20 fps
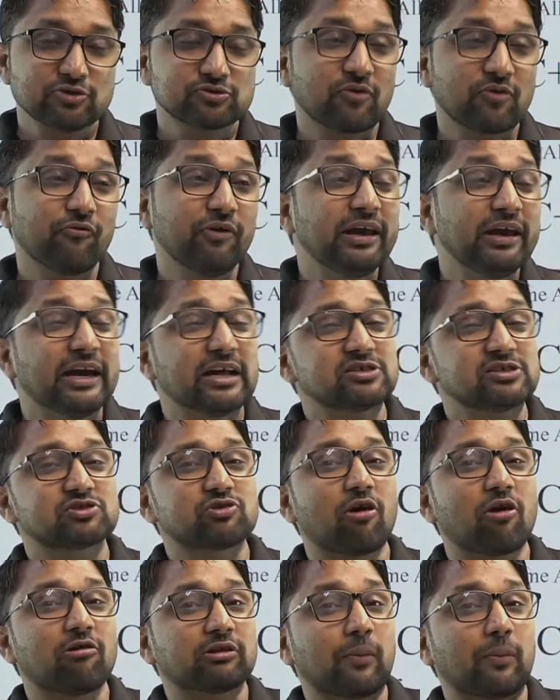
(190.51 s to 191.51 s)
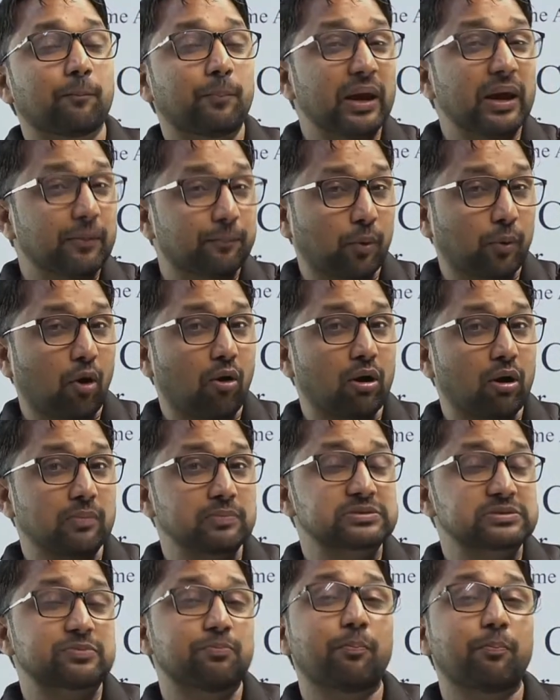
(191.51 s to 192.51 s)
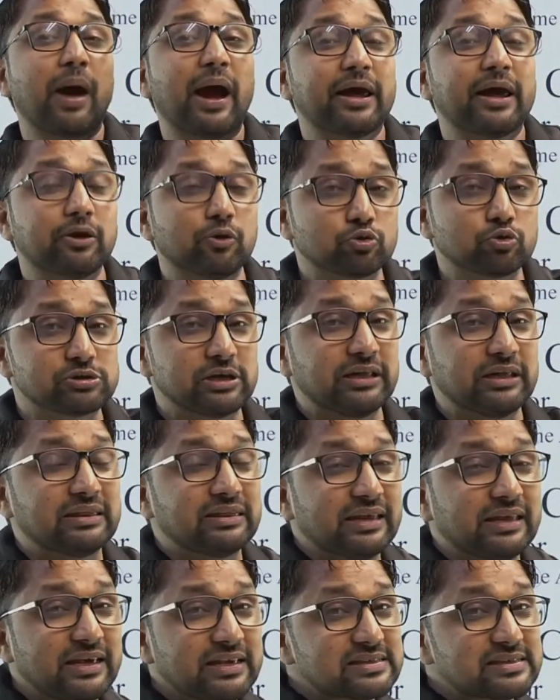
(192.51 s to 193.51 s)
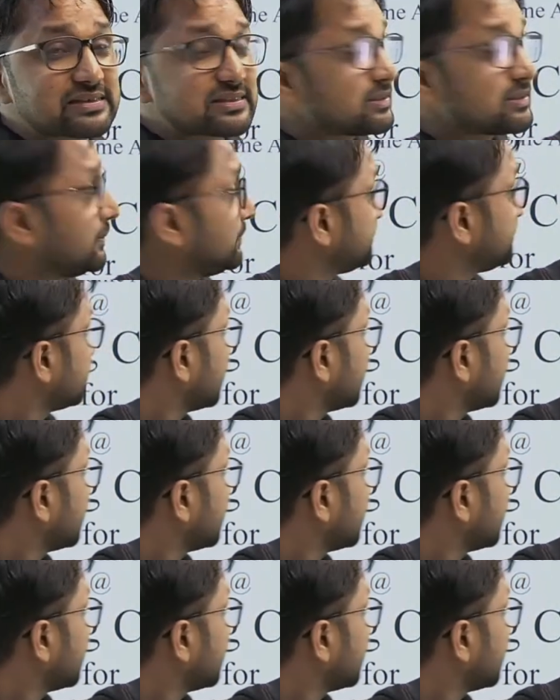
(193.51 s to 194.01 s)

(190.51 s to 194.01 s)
So we can solve the big problems by using these